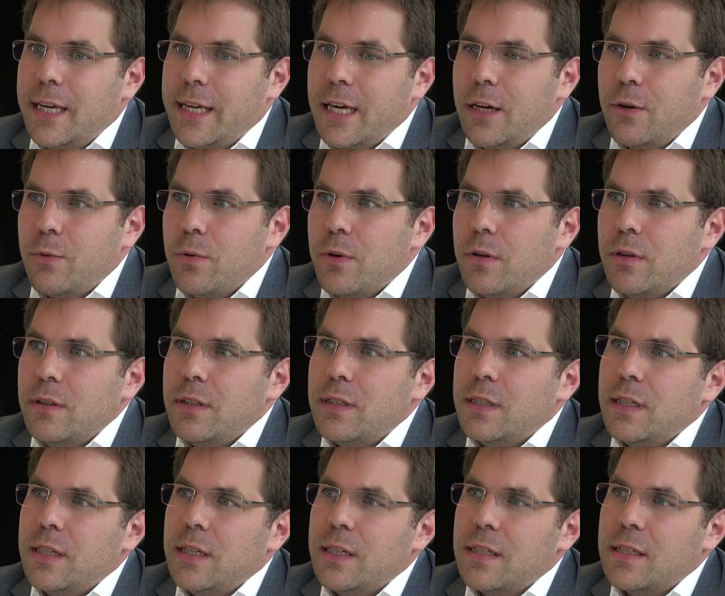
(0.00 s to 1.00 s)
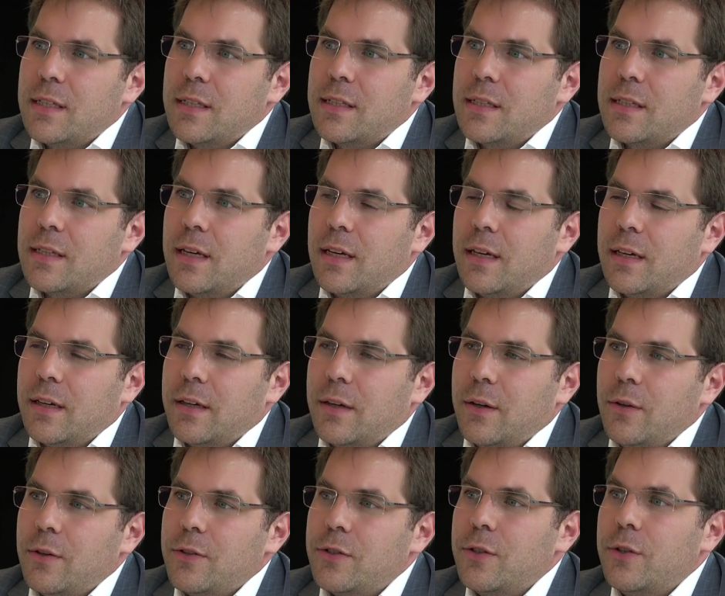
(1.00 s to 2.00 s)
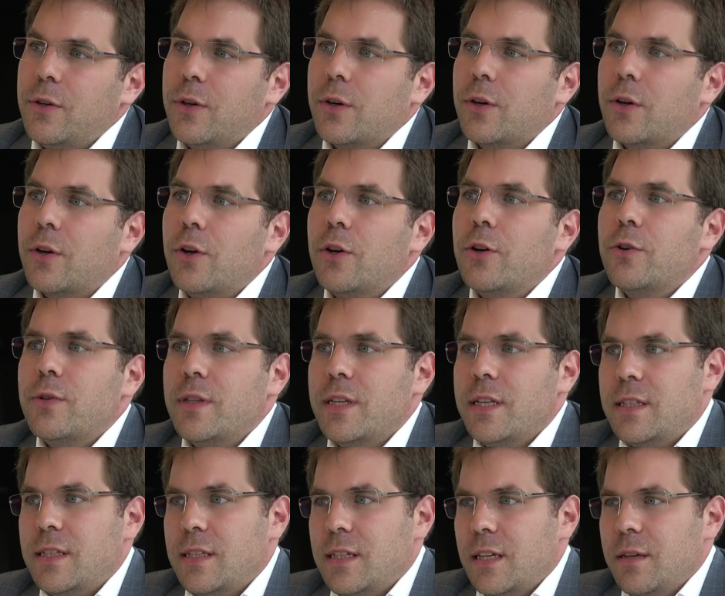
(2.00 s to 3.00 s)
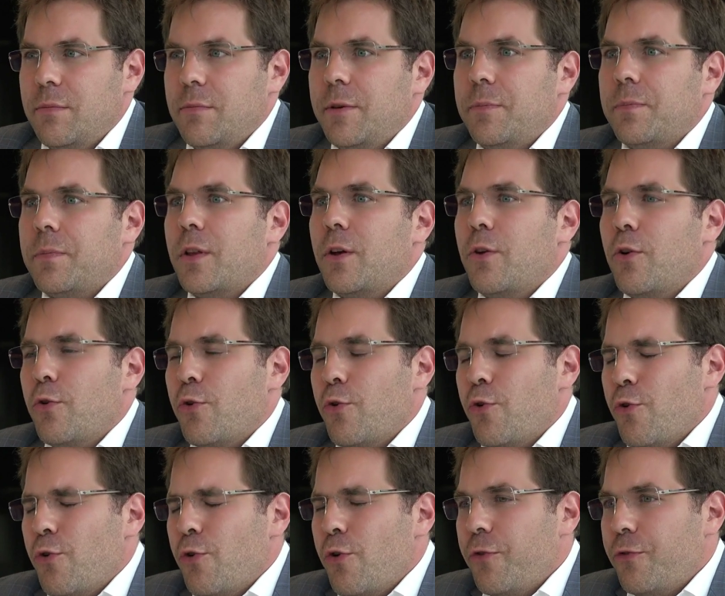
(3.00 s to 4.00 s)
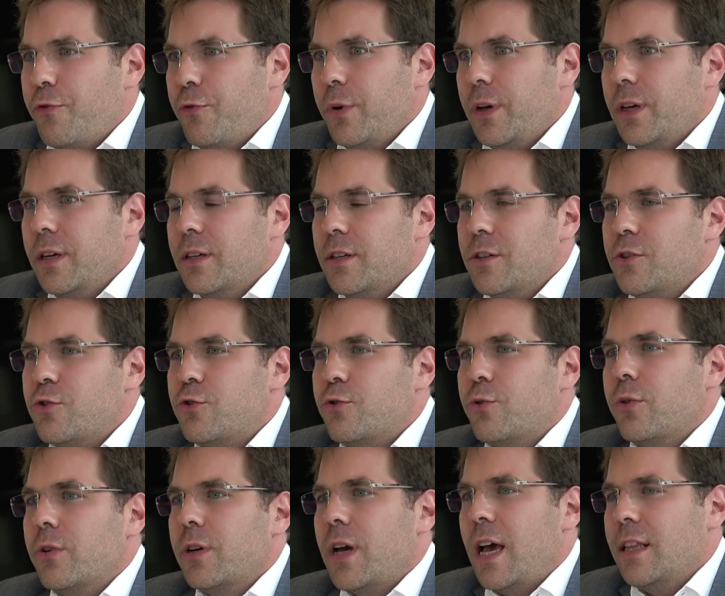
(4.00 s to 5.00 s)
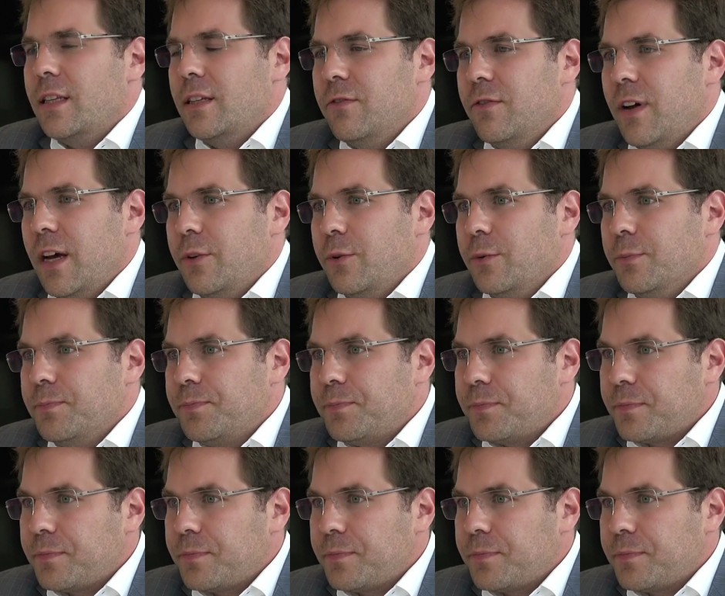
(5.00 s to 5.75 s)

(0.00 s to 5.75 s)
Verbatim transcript: KeyQuant is also a close knit team offering strong added value.